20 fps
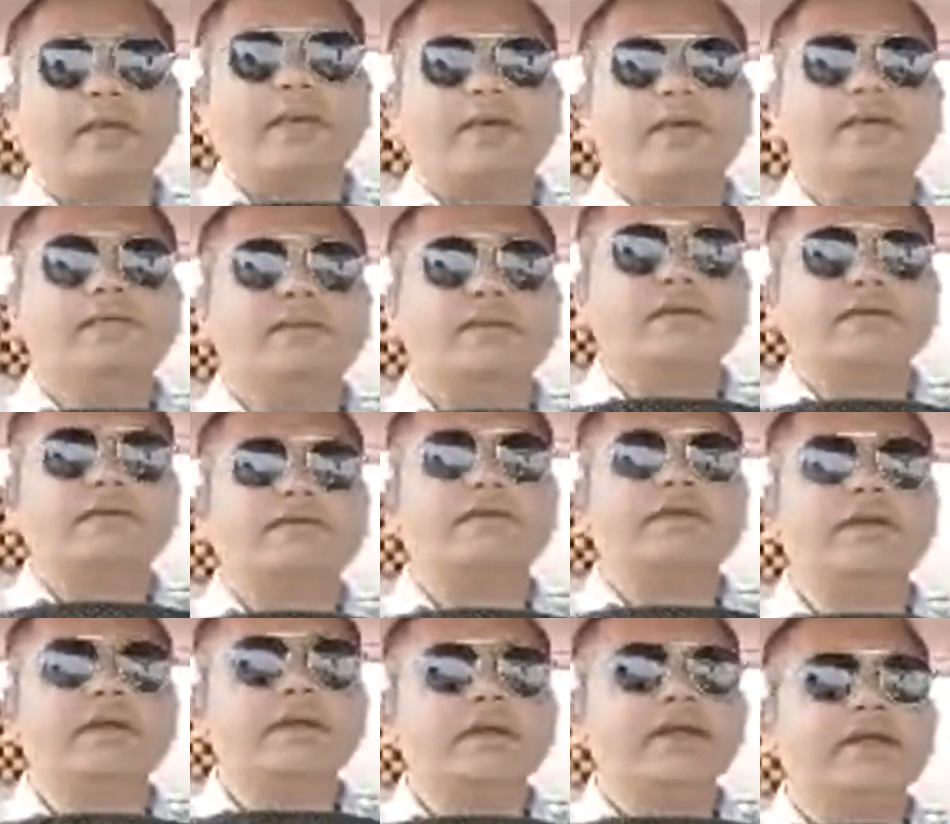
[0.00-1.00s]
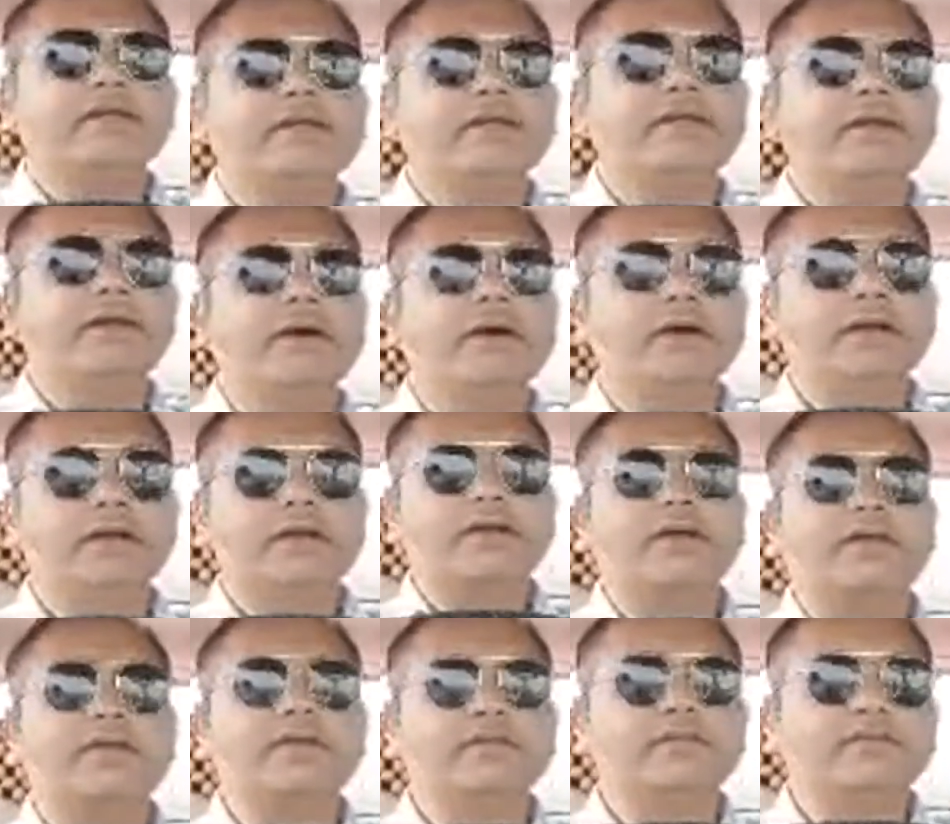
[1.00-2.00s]
is considered as an
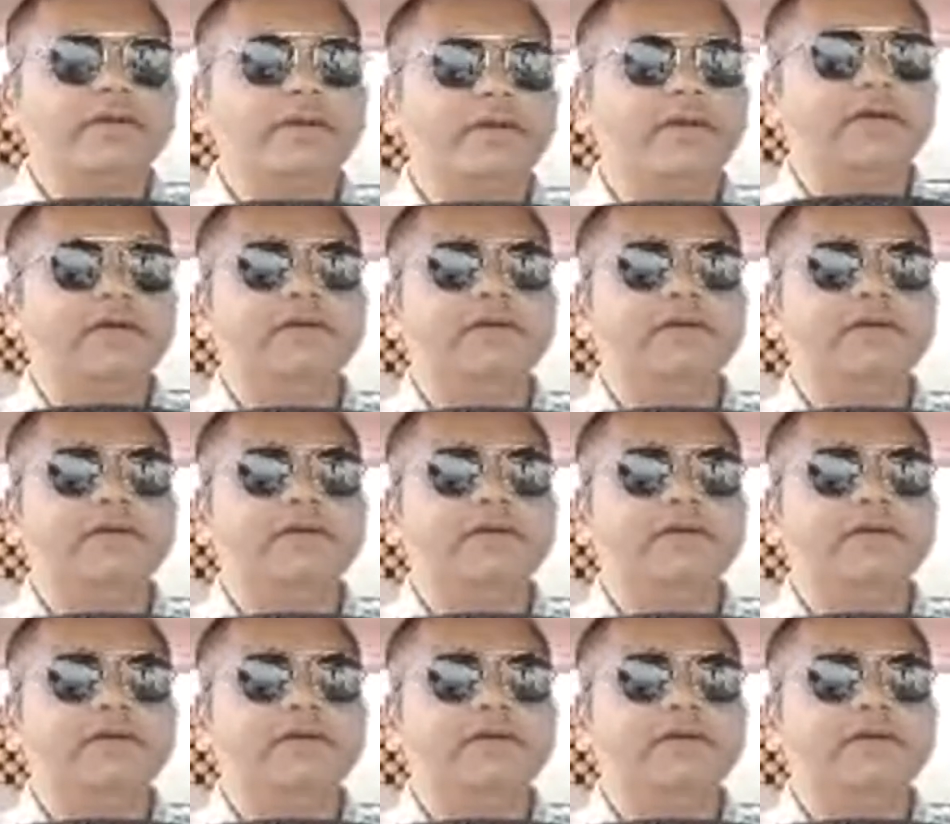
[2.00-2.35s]
unclassified.